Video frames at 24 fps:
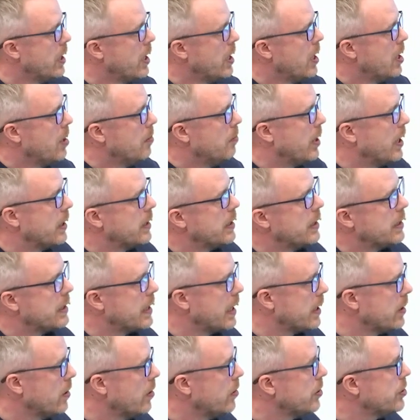But the
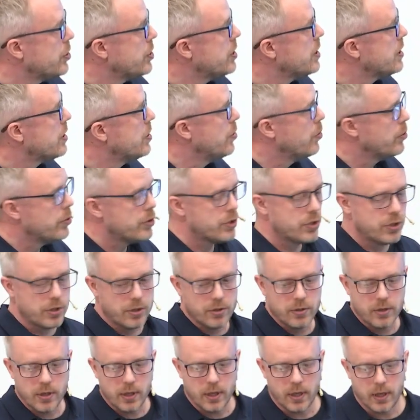technologies used
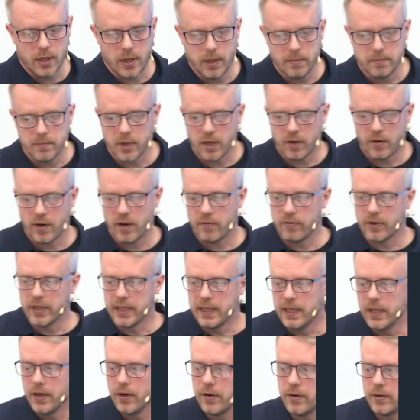are roughly
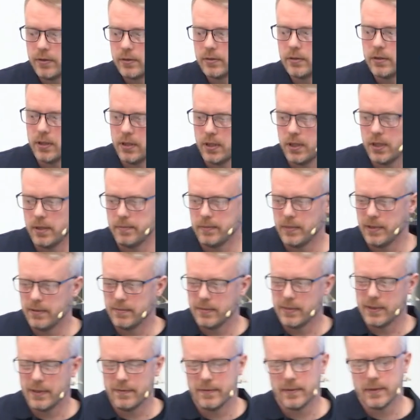here,
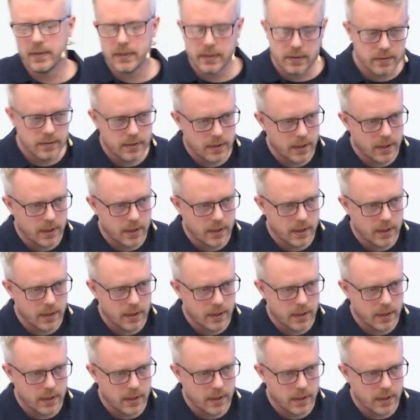a